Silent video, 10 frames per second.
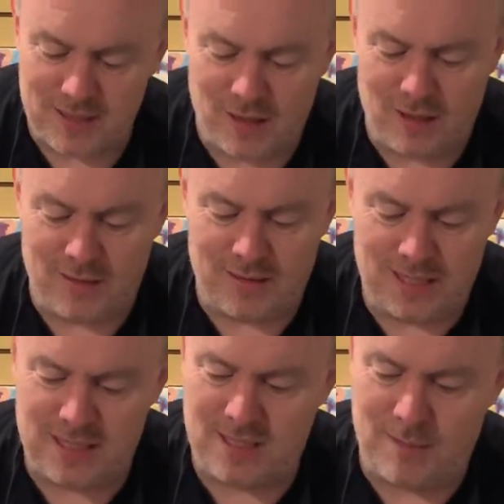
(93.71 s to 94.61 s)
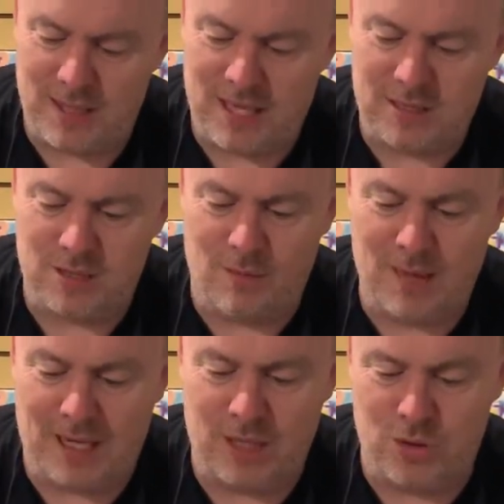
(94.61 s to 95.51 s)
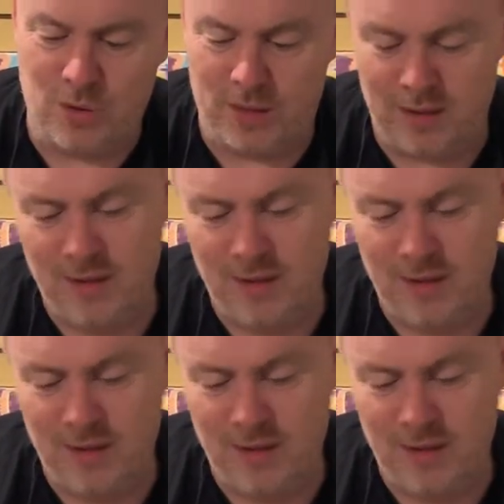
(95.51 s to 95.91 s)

Now, this is somebody else's. I'm not going to do it.